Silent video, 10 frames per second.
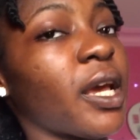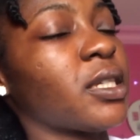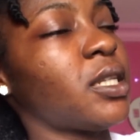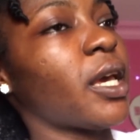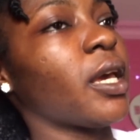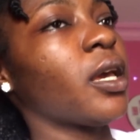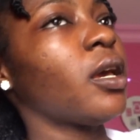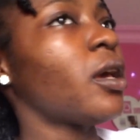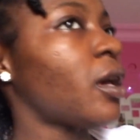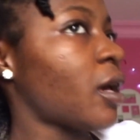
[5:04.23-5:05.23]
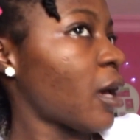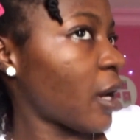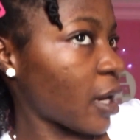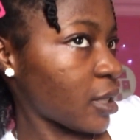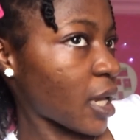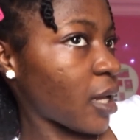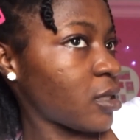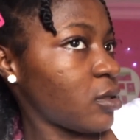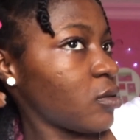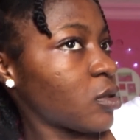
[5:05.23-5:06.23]
day, and I decided to
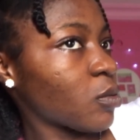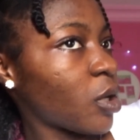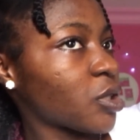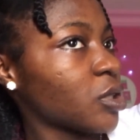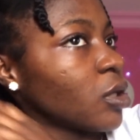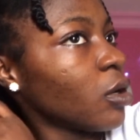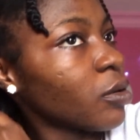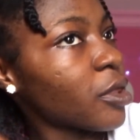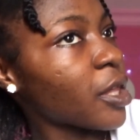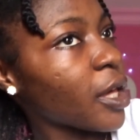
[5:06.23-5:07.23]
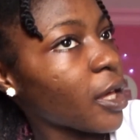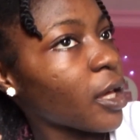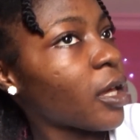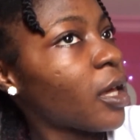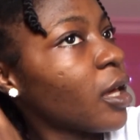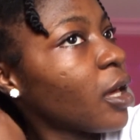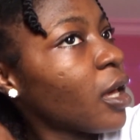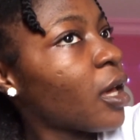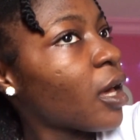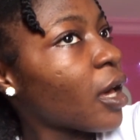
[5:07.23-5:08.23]
do this wash and go thing,
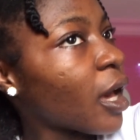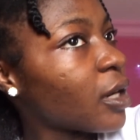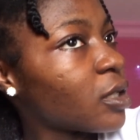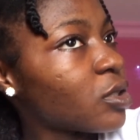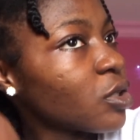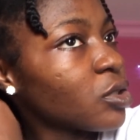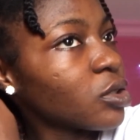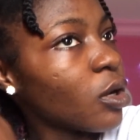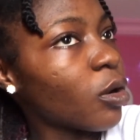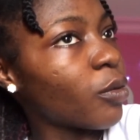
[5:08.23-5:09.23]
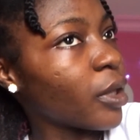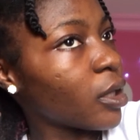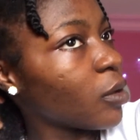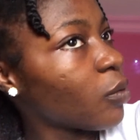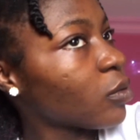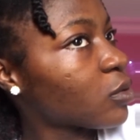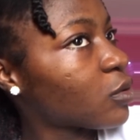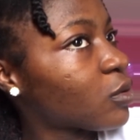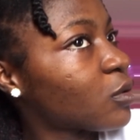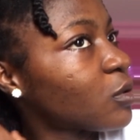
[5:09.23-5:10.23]
and it's just going
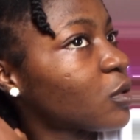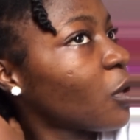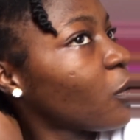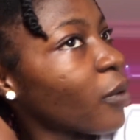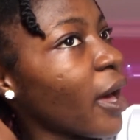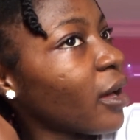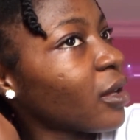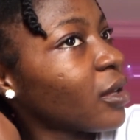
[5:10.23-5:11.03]
too well.